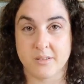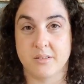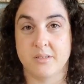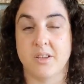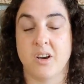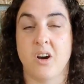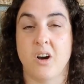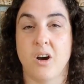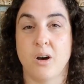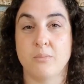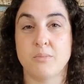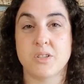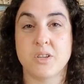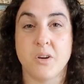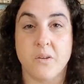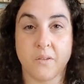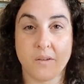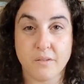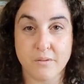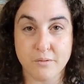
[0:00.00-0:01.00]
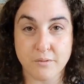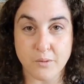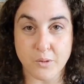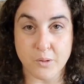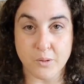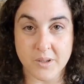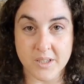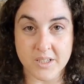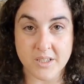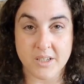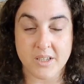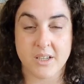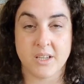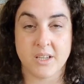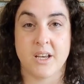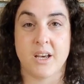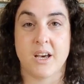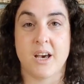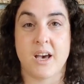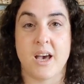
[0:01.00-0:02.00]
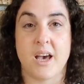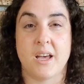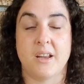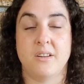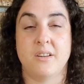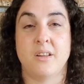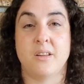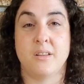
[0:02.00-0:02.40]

The arms going forward and